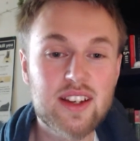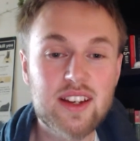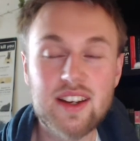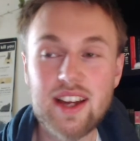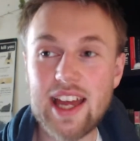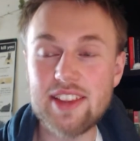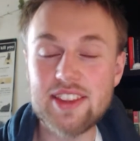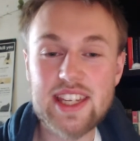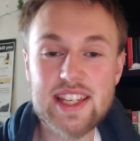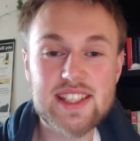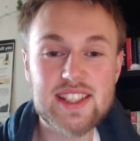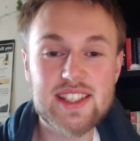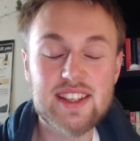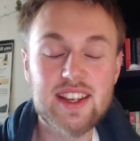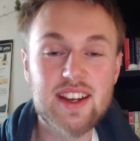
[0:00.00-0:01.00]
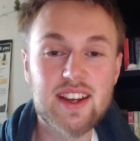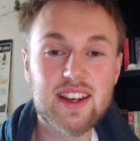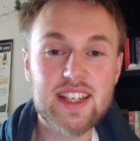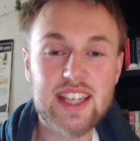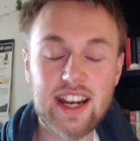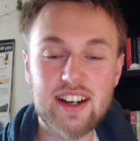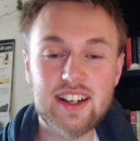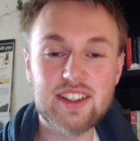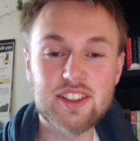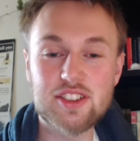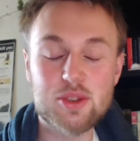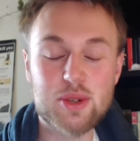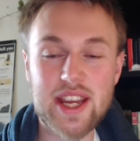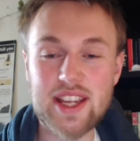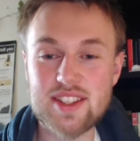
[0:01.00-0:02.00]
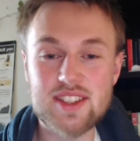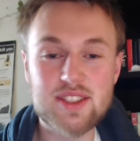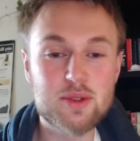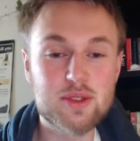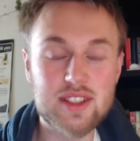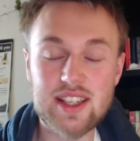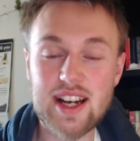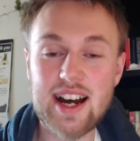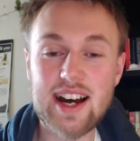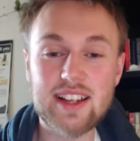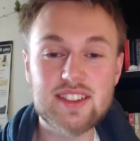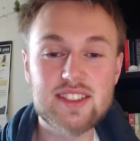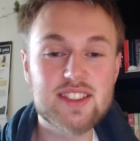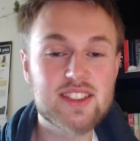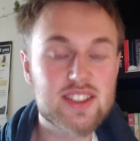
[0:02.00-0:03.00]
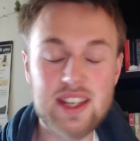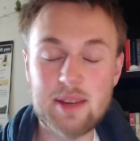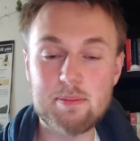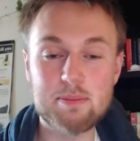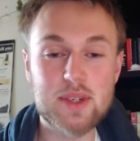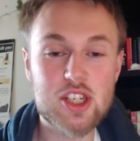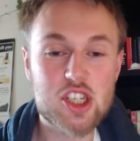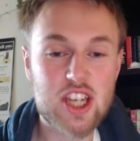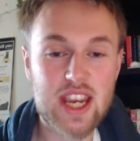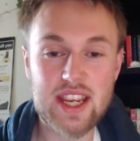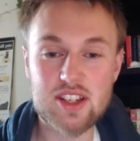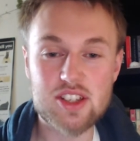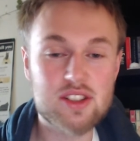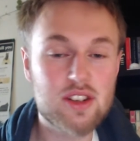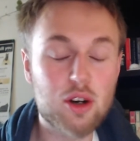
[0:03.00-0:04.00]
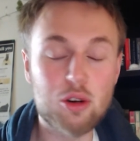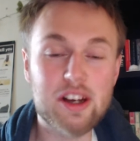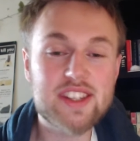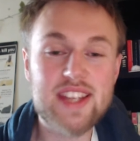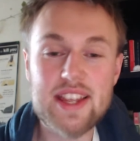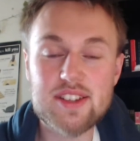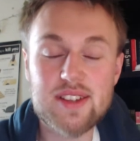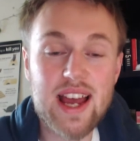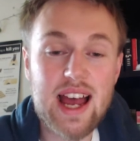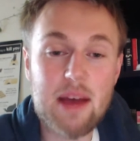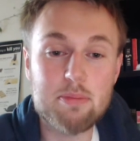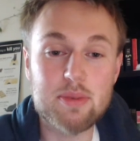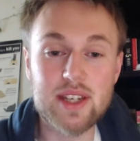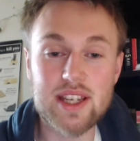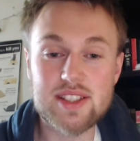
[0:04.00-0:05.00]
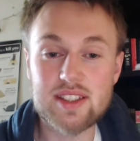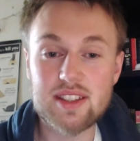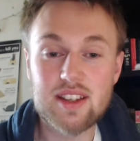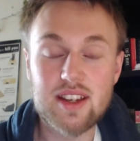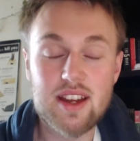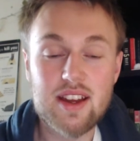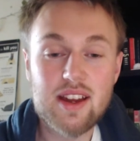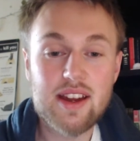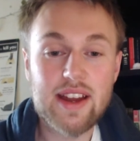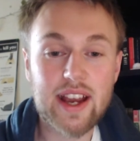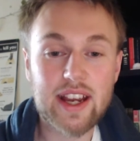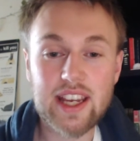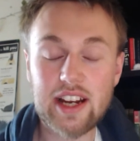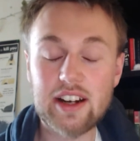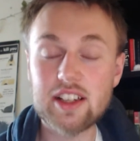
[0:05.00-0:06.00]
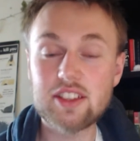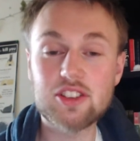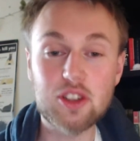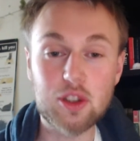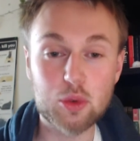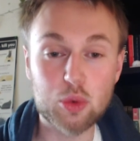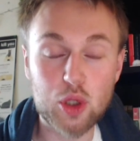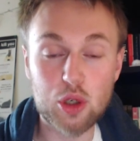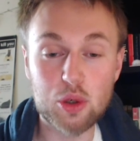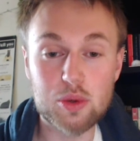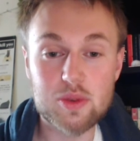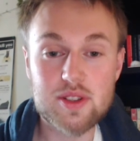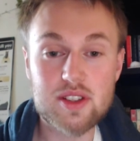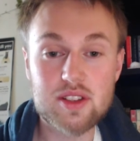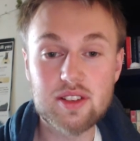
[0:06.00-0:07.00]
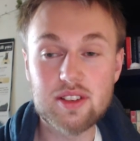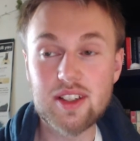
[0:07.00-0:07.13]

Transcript: And these character traits do not simply change. No, tends to happen is a character grows.